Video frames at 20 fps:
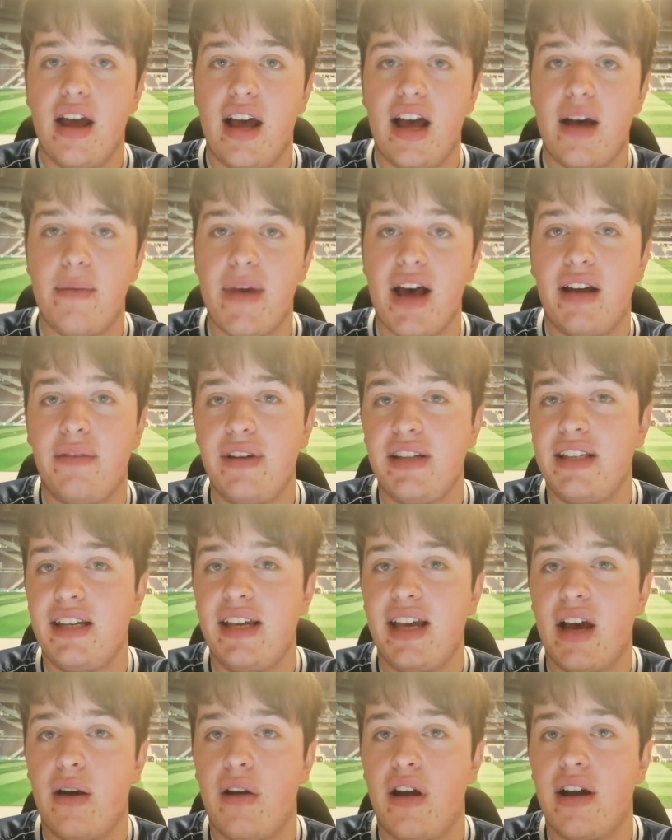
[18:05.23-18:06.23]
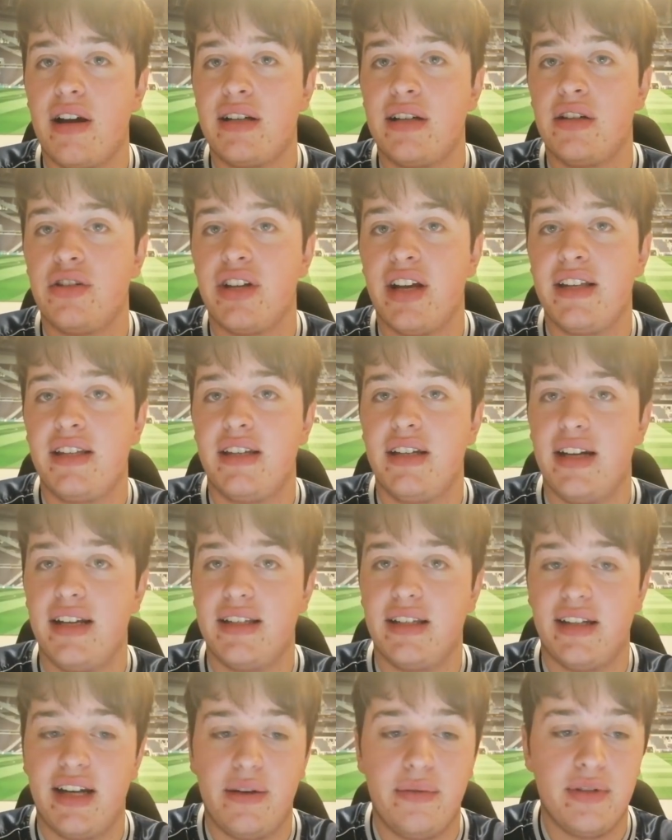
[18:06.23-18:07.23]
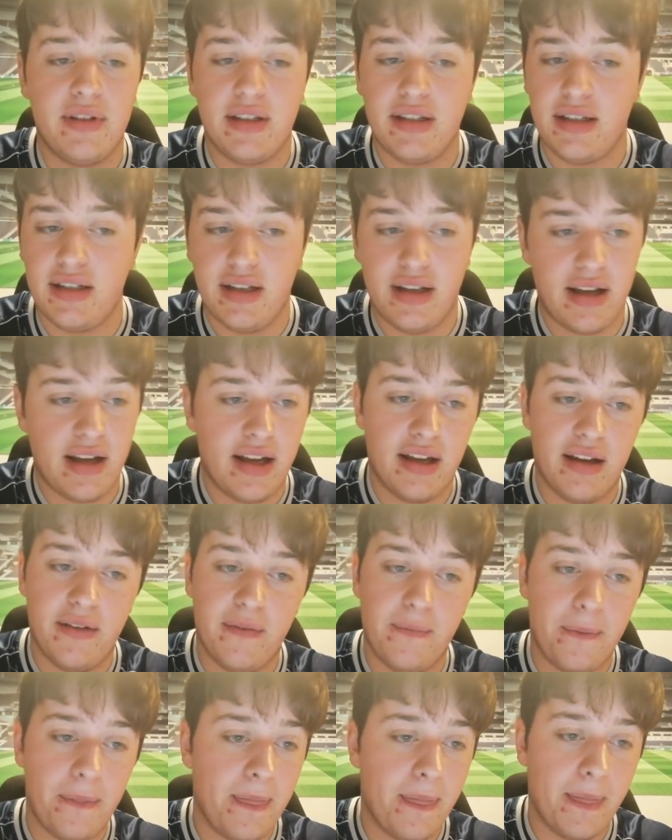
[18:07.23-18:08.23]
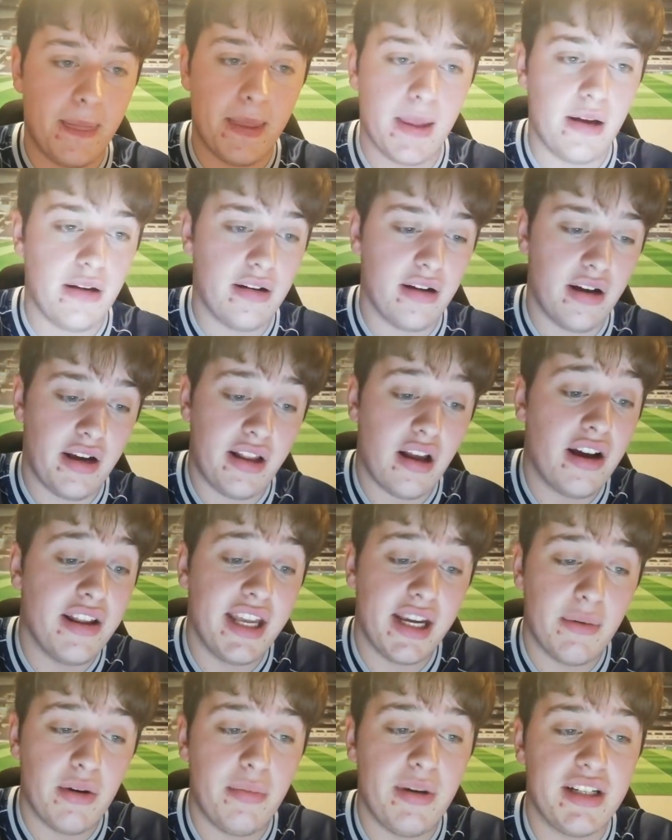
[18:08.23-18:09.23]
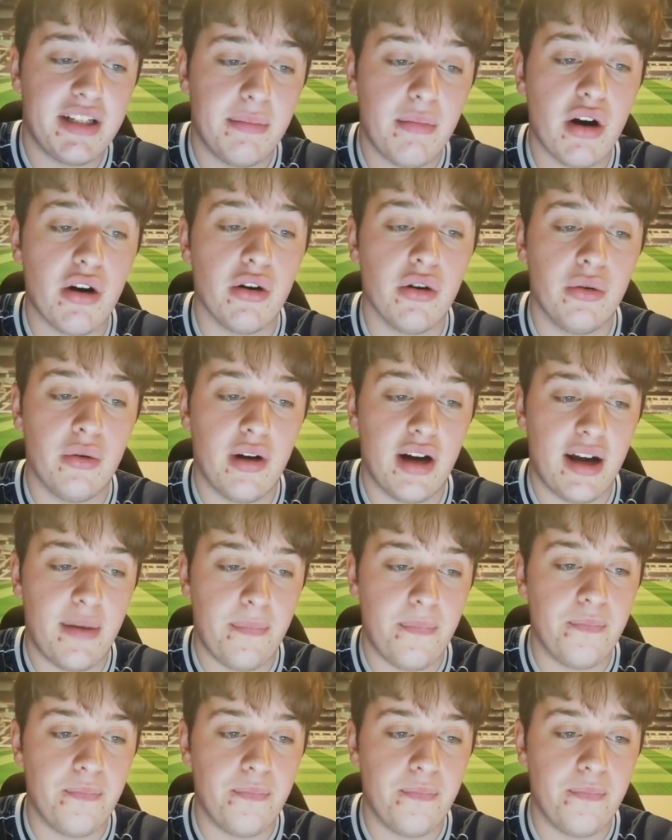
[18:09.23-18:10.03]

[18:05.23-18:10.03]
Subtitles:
Alfie C, how long until Gedson is announced? I think it will be tomorrow.